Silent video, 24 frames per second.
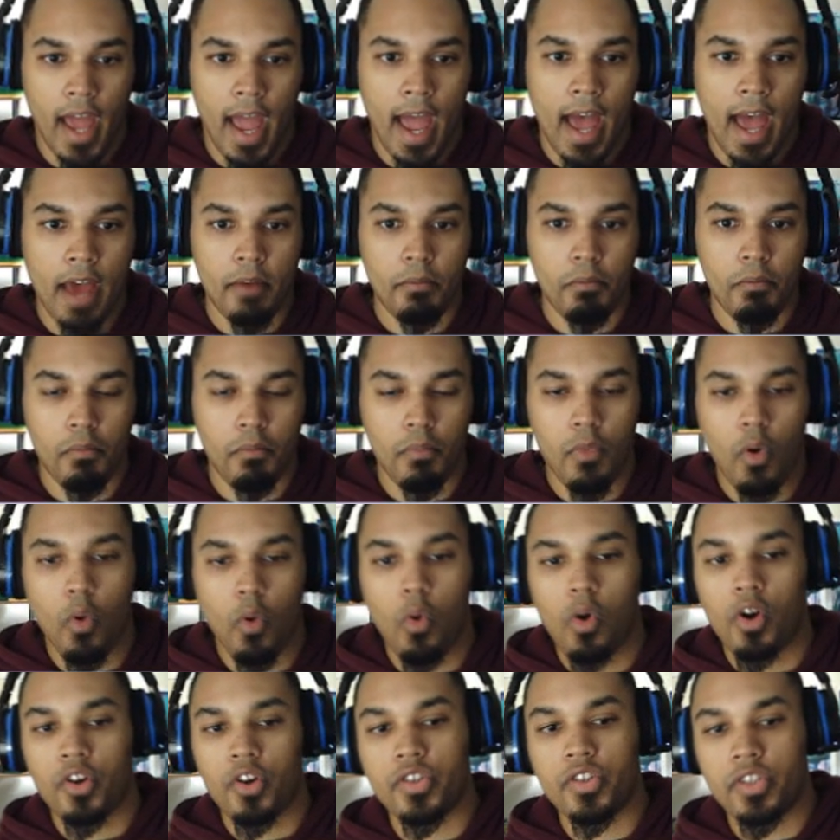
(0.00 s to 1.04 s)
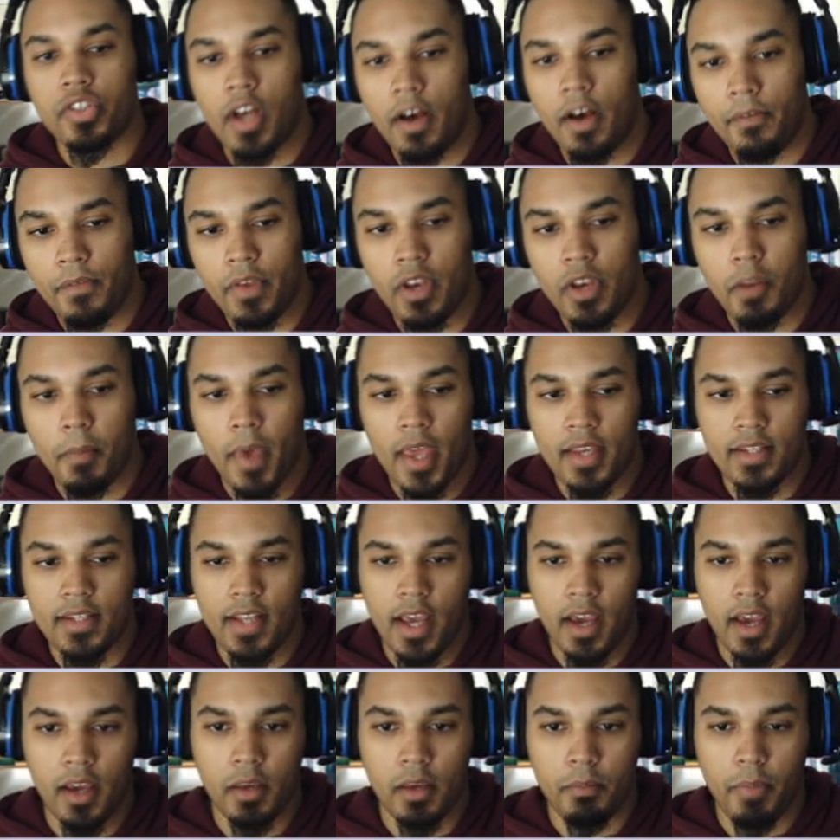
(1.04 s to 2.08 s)
add more stuff into my
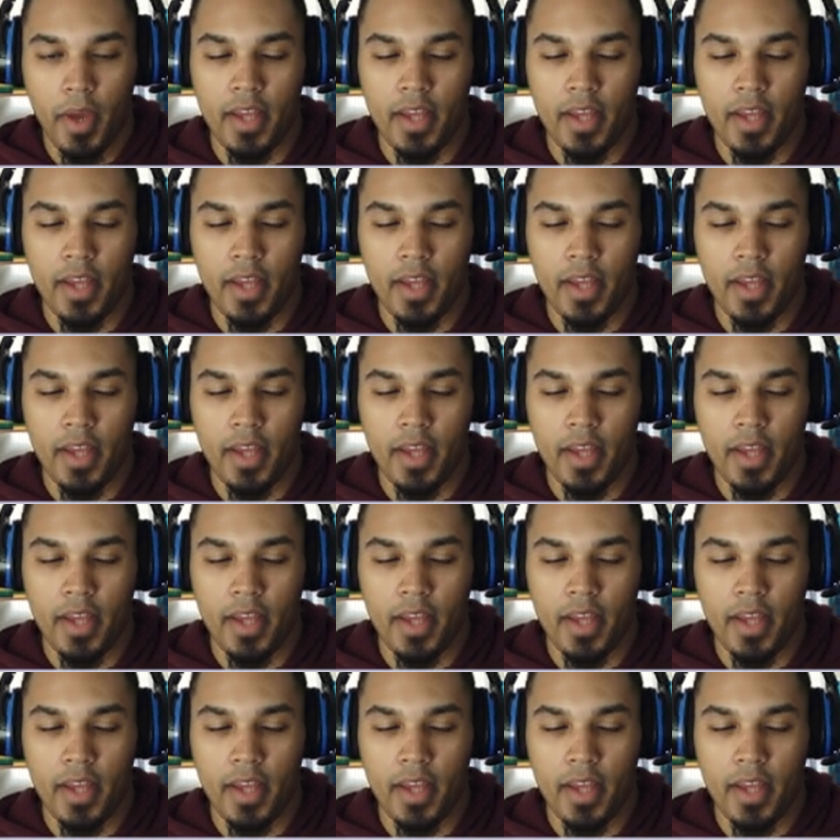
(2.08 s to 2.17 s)
deck